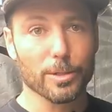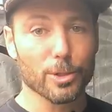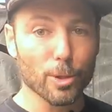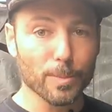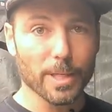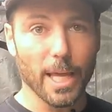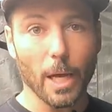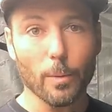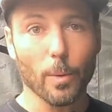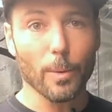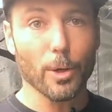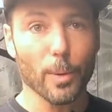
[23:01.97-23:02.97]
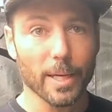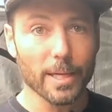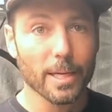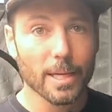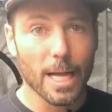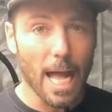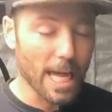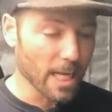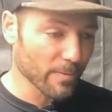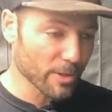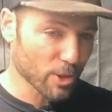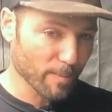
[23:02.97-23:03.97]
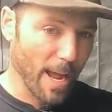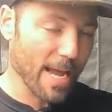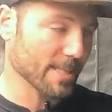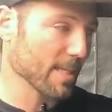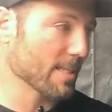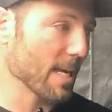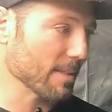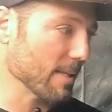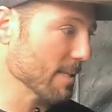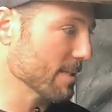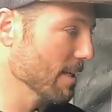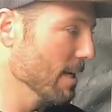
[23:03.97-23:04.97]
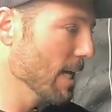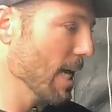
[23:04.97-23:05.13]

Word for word: can duplicate what we're doing and even surpass us at this.